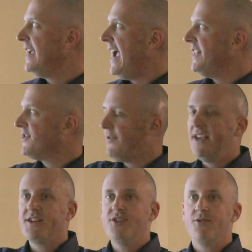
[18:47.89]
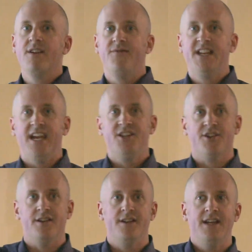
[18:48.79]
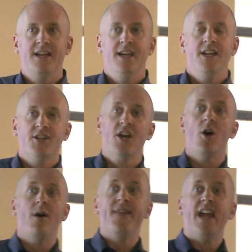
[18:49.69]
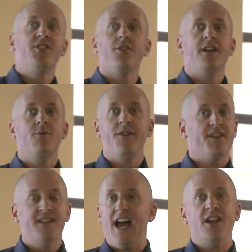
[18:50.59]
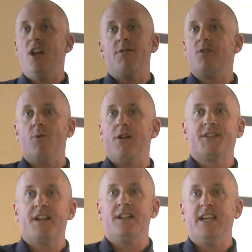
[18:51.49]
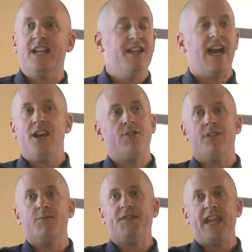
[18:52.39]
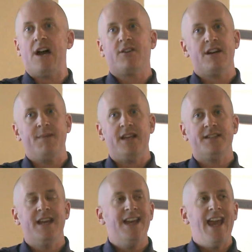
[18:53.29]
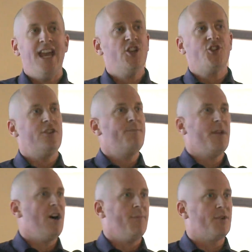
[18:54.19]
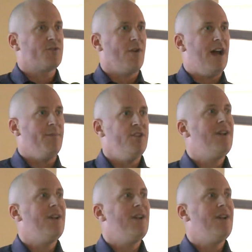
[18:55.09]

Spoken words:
And so this is your invitation to go on that journey with us, not knowing where it's going to lead and not knowing what the outcome is, and it shouldn't be all prescribed.